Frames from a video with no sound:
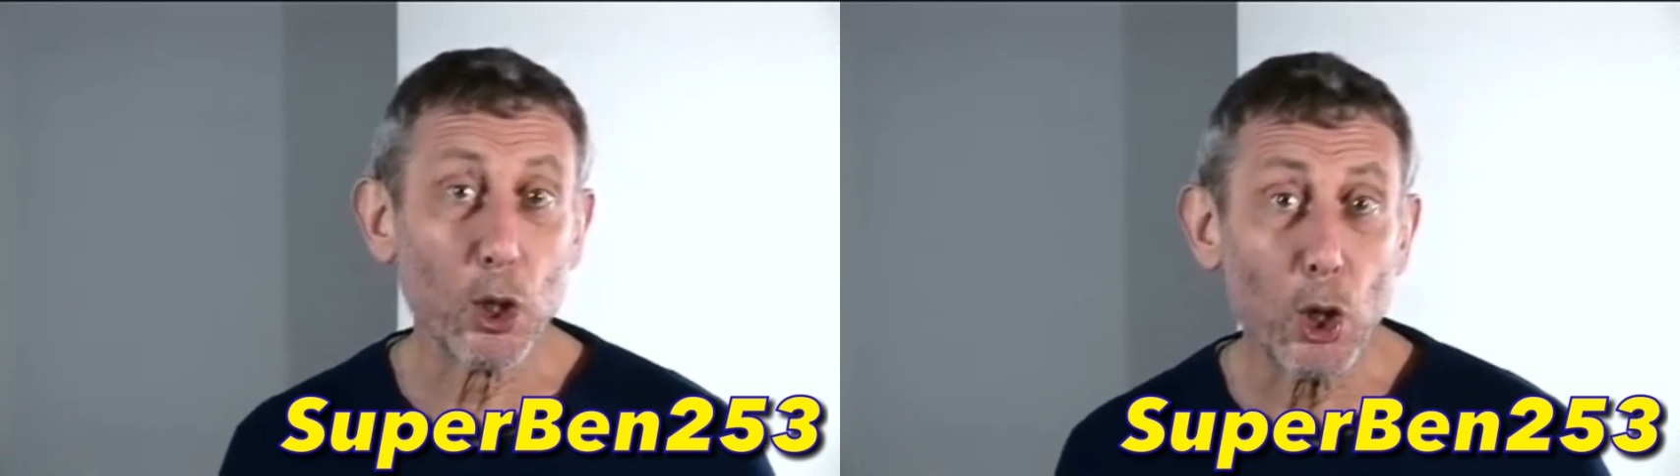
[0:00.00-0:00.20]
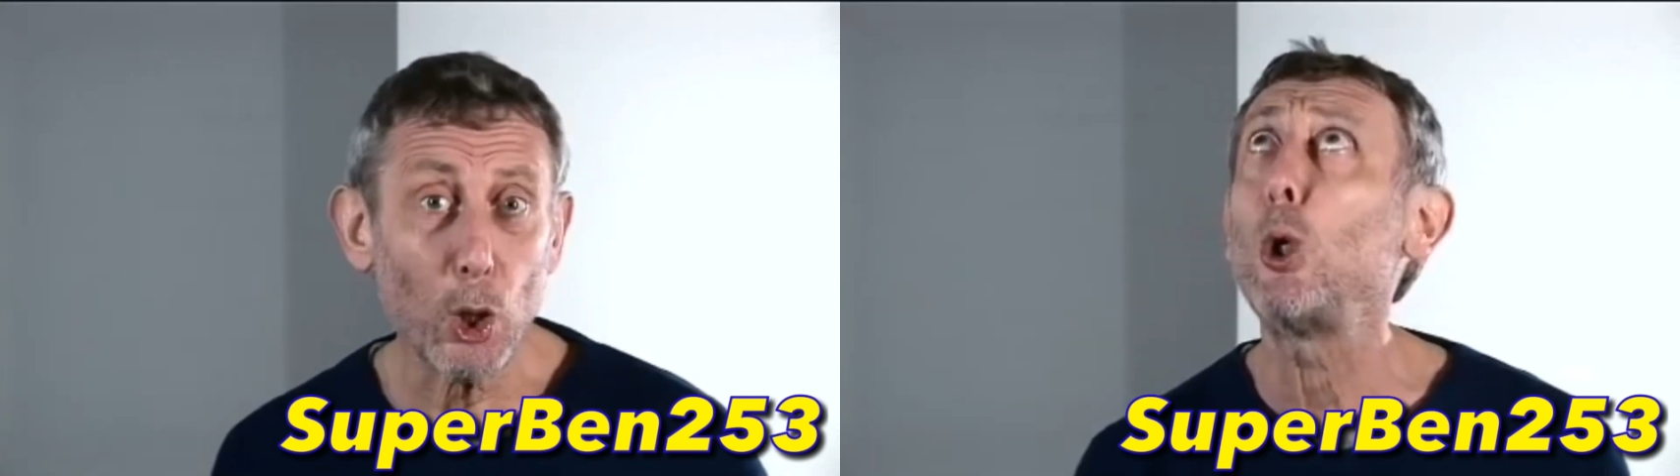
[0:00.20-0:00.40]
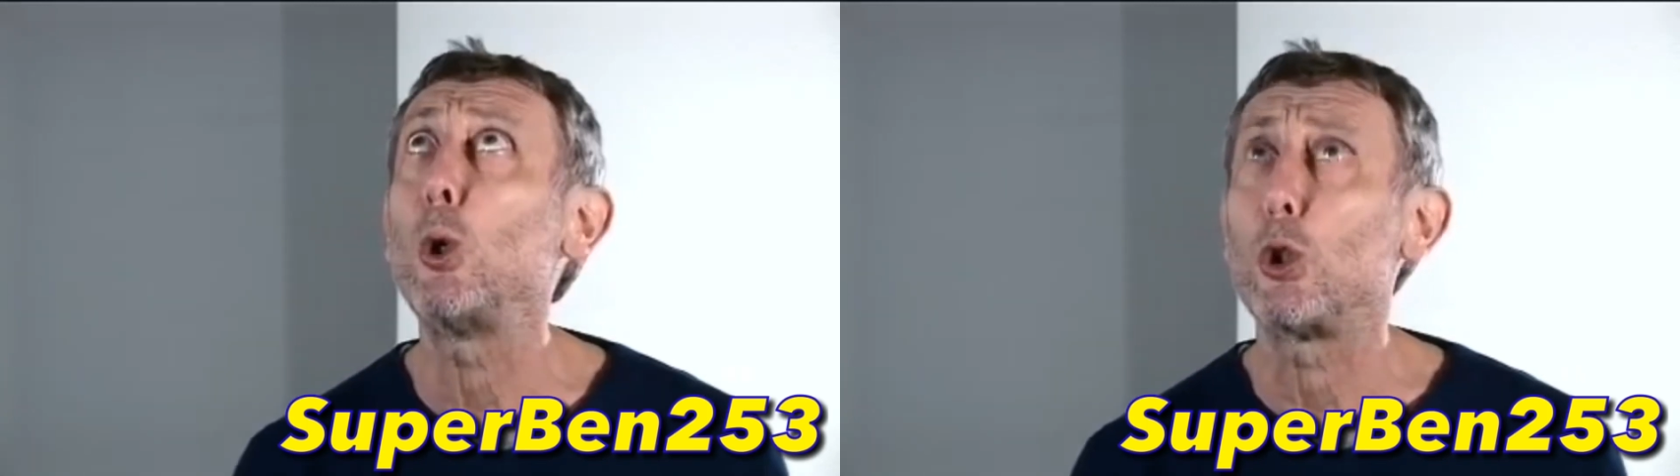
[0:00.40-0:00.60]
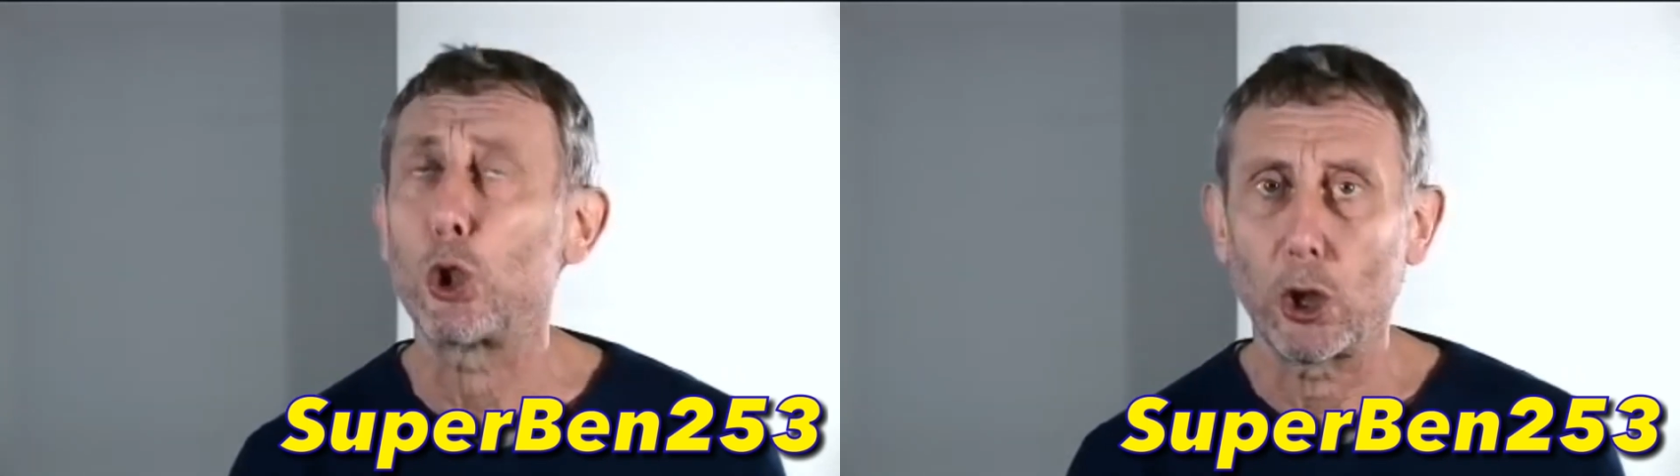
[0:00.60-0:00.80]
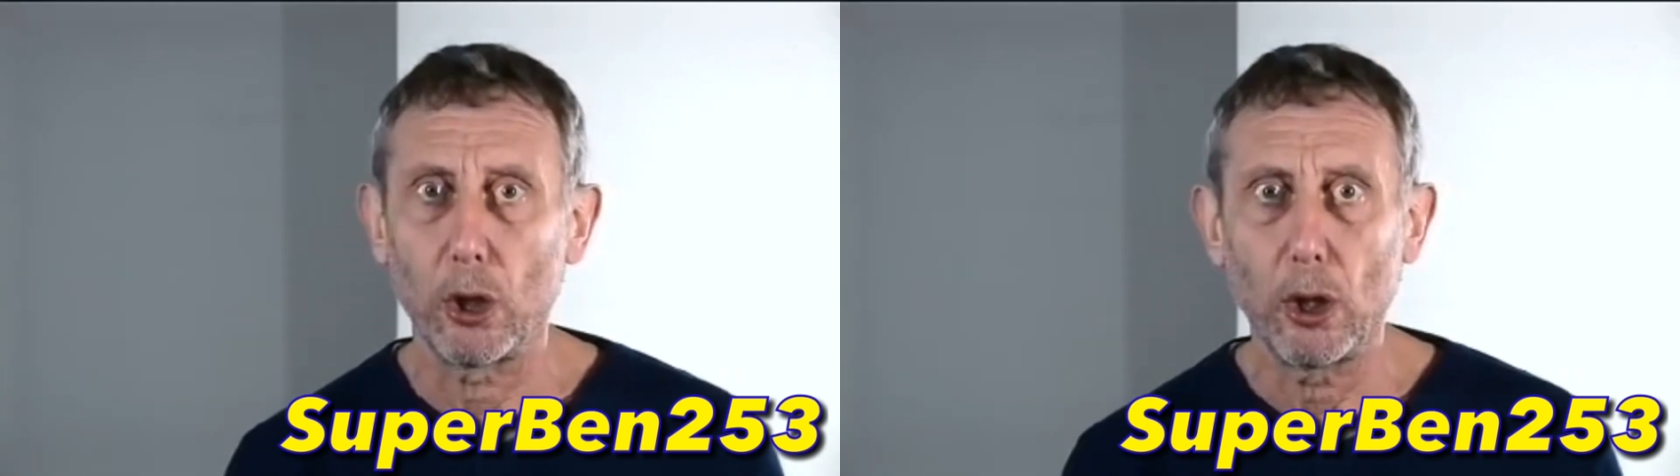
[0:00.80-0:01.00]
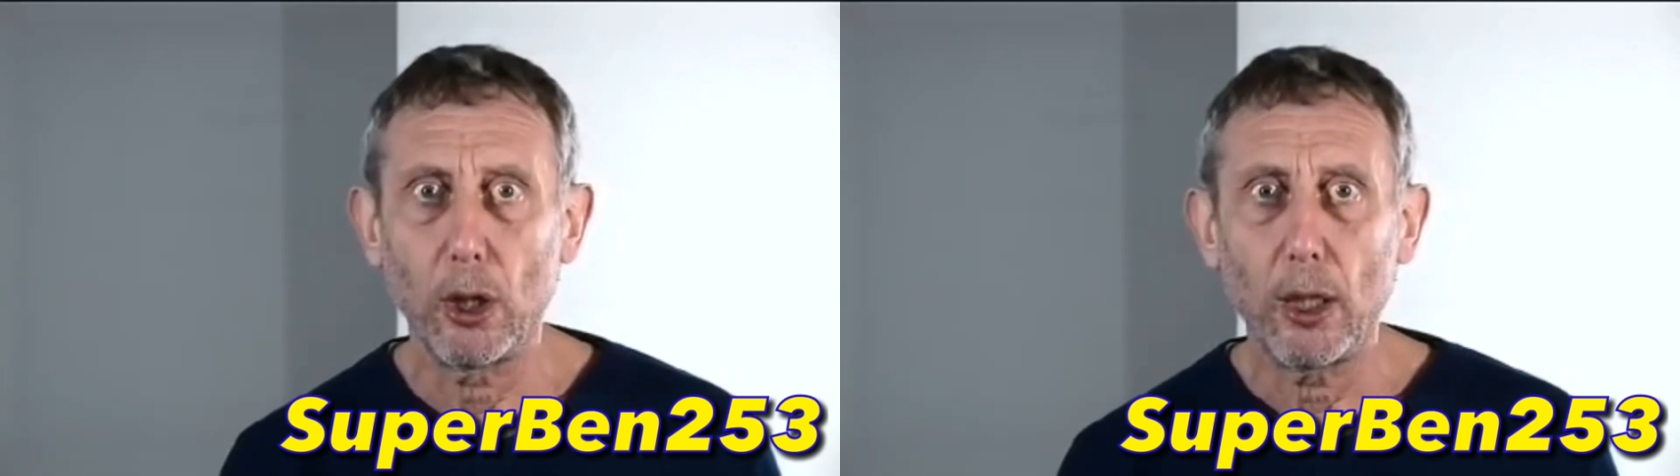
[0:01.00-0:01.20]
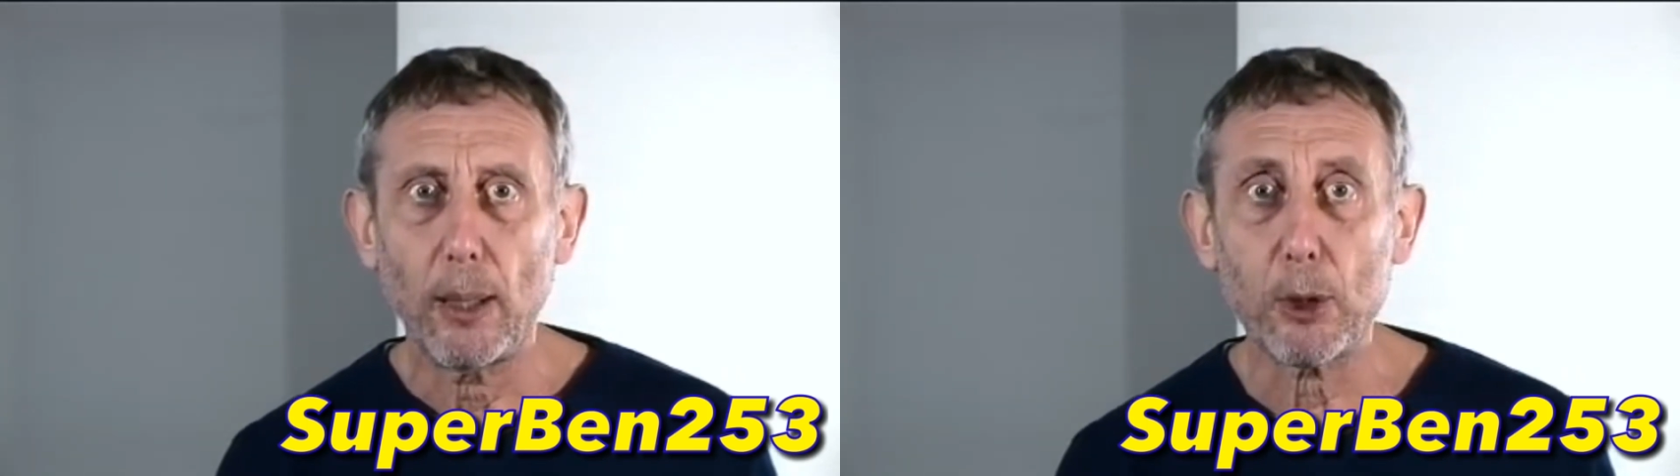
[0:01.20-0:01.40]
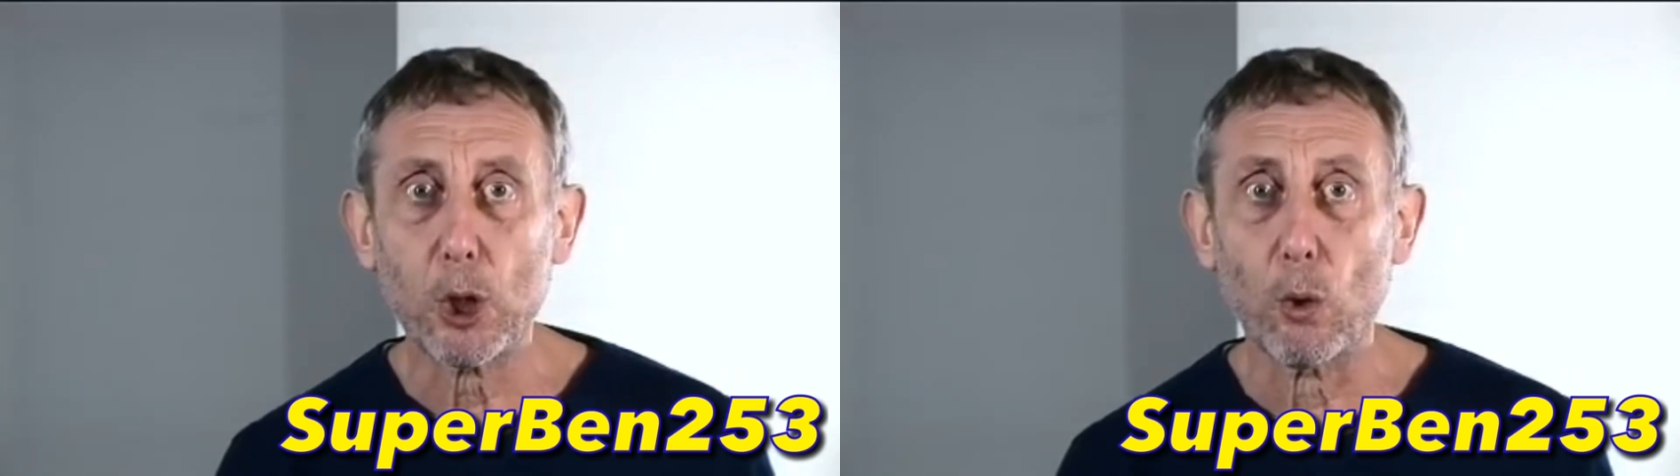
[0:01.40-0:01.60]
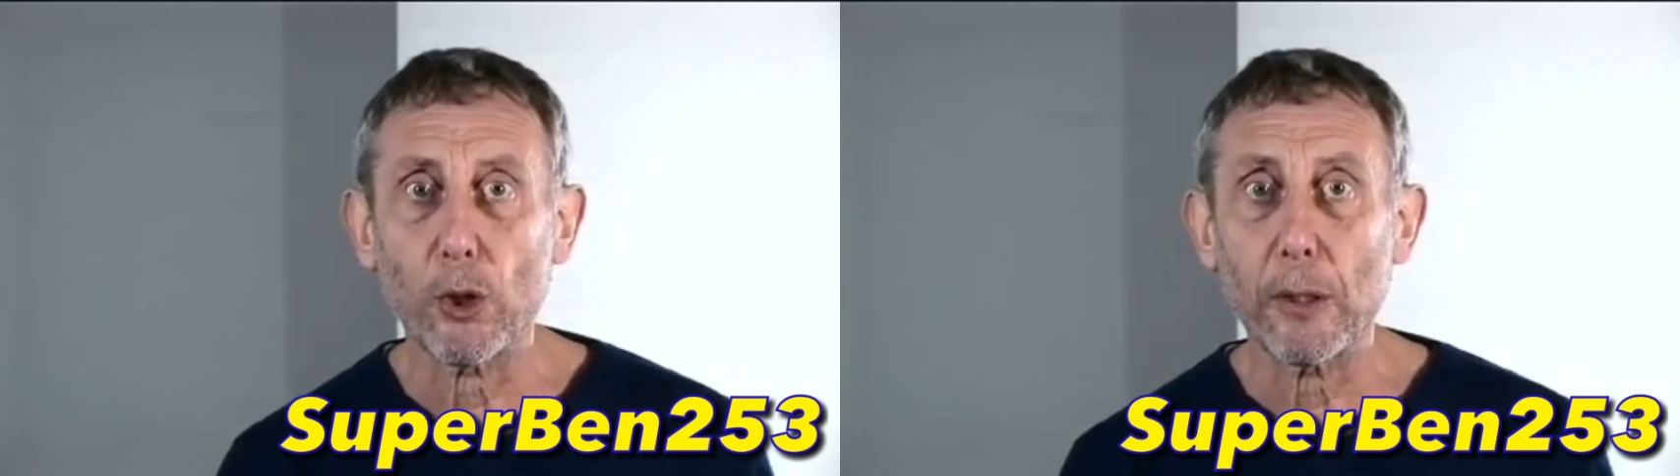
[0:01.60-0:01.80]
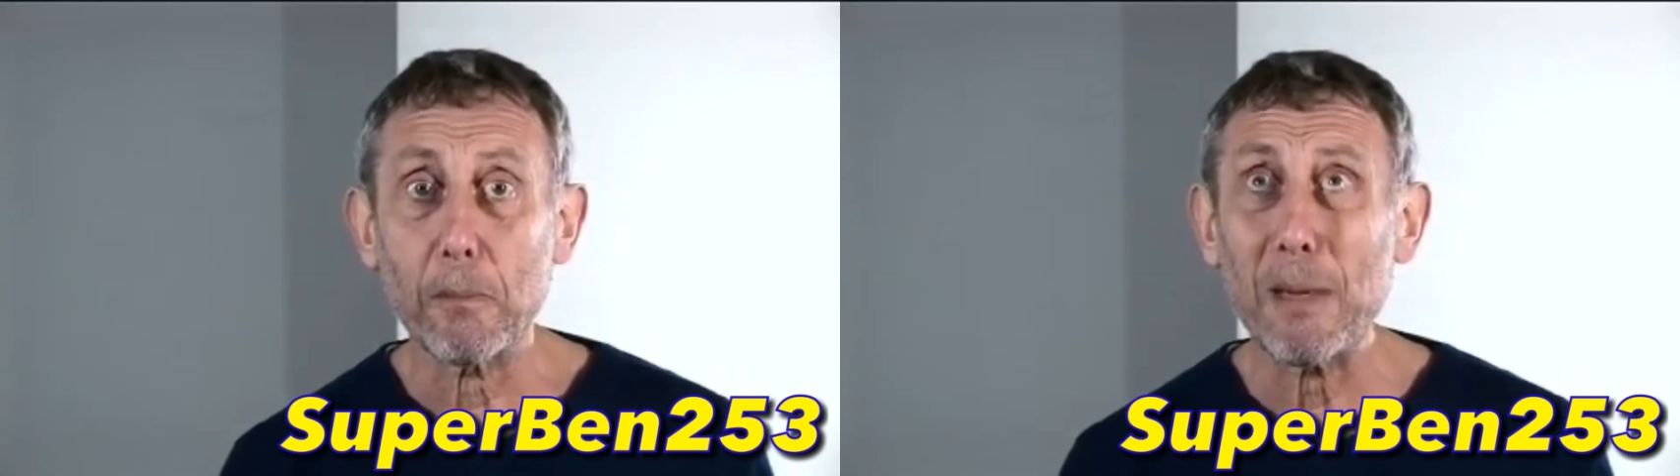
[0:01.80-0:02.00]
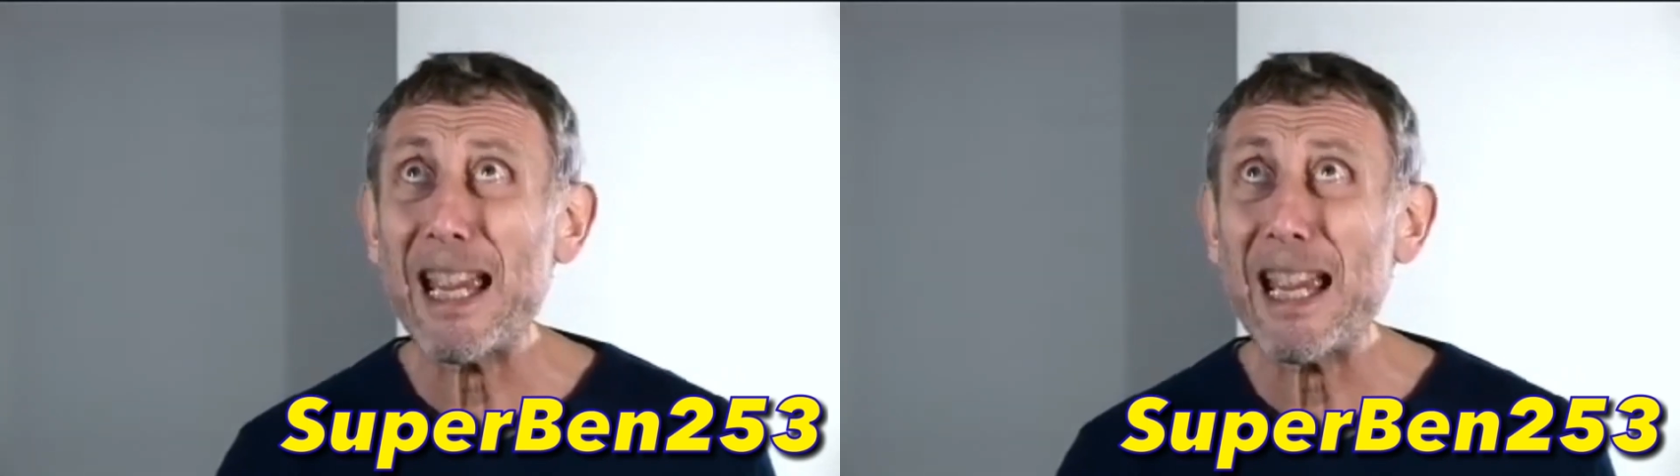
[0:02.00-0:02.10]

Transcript: huge. He was taller than